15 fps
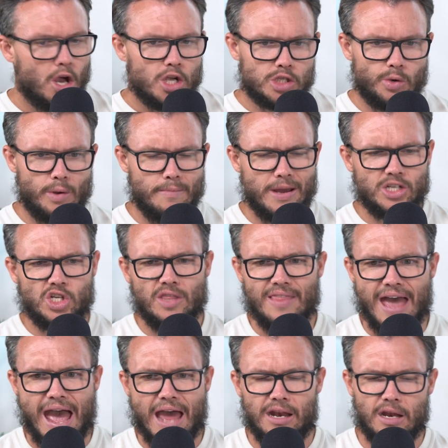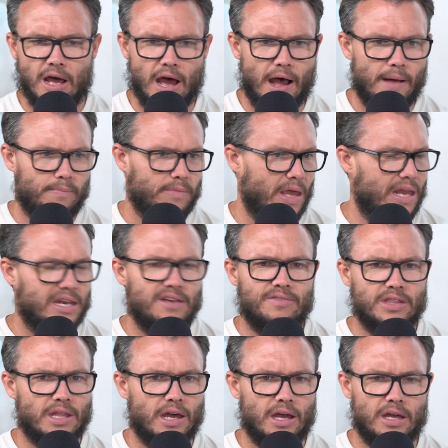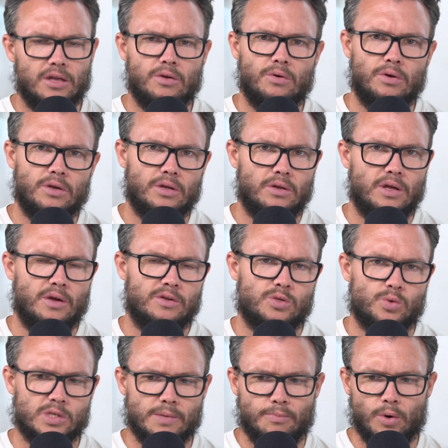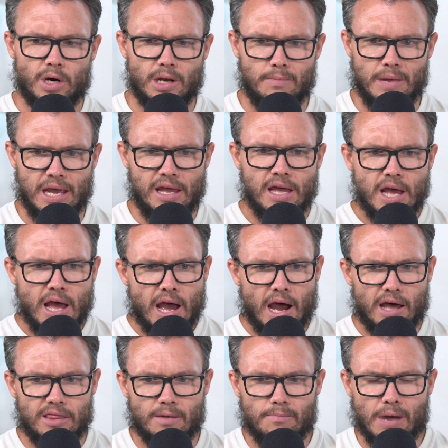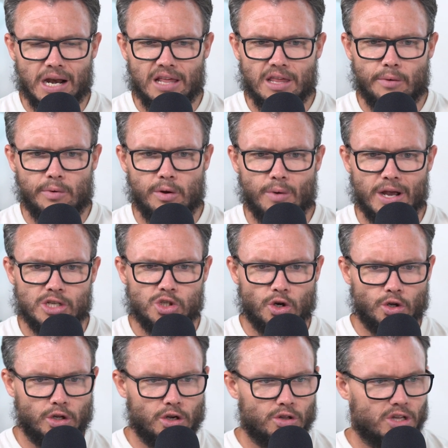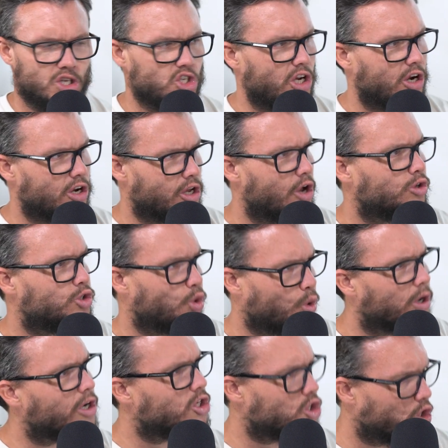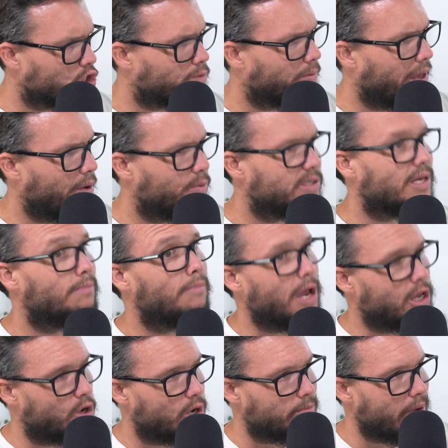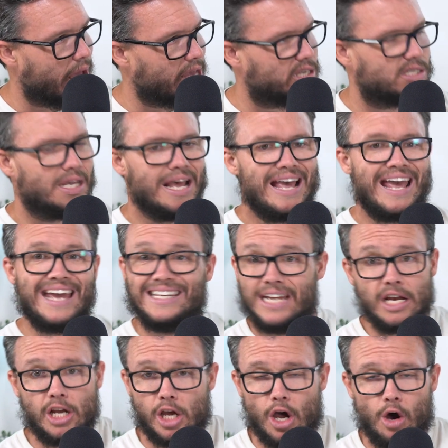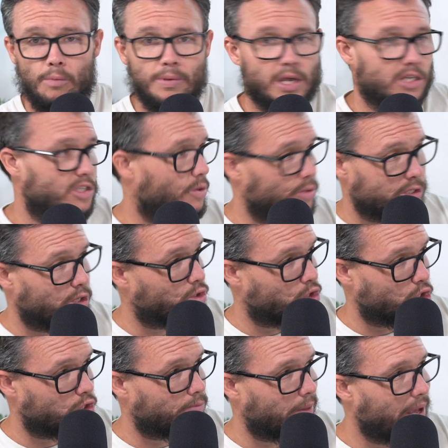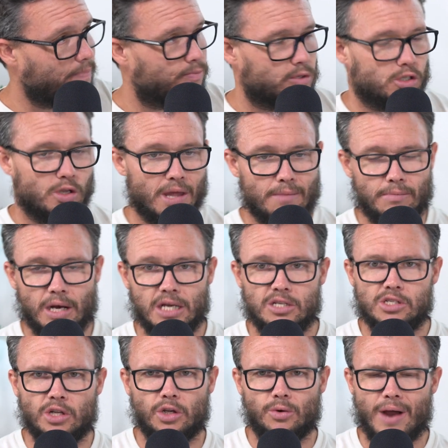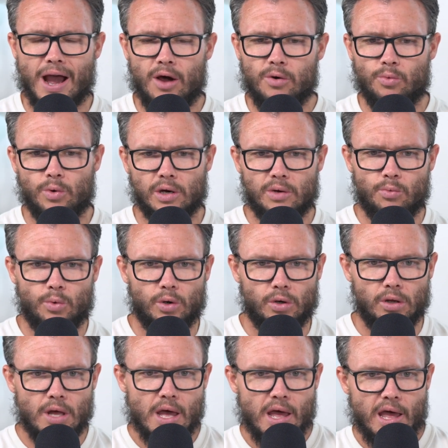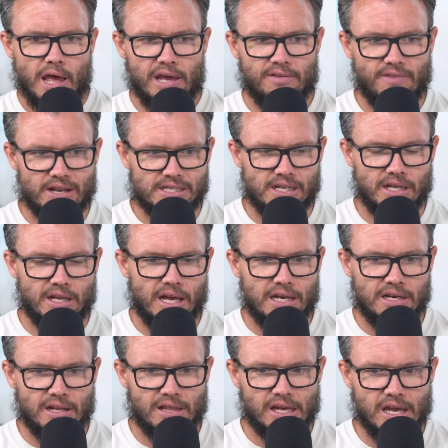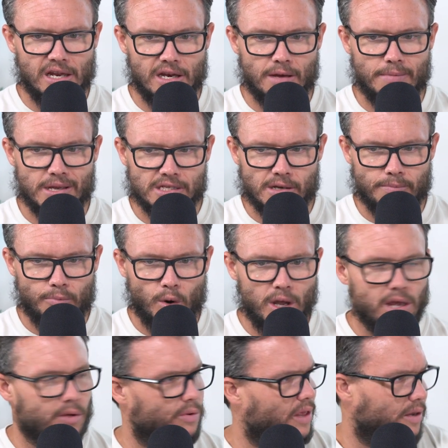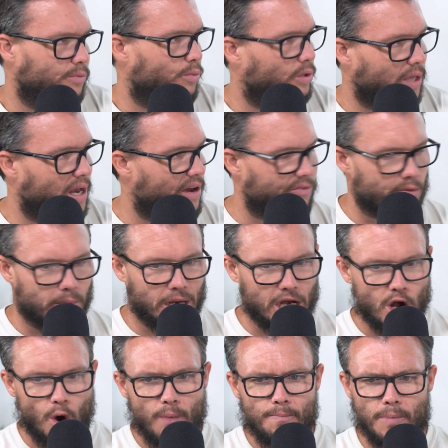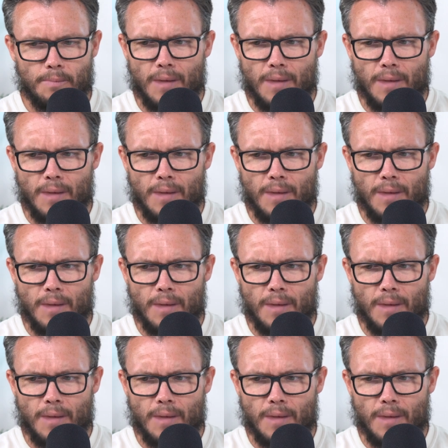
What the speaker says: Yep. So we mentioned that, and even this was important to me, the money that we raised earlier this year to go toward a church plant. We said, Mike, go to Mike's. It didn't go because there was no church plant, so that money's still around. We'll invest it into the kingdom at some point, and then we'll let everybody know it.